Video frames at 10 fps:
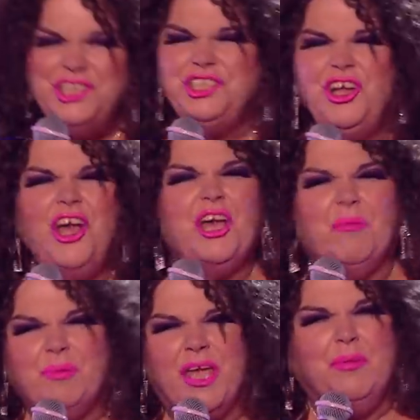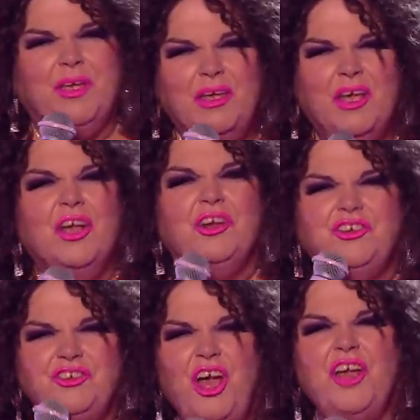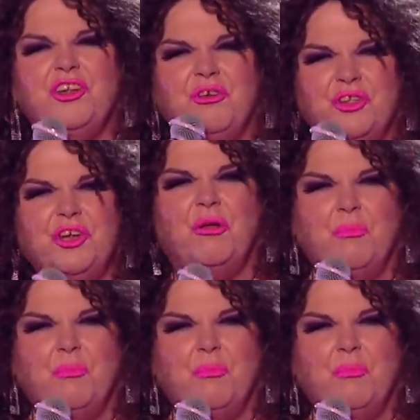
Shut up, baby. Shut your little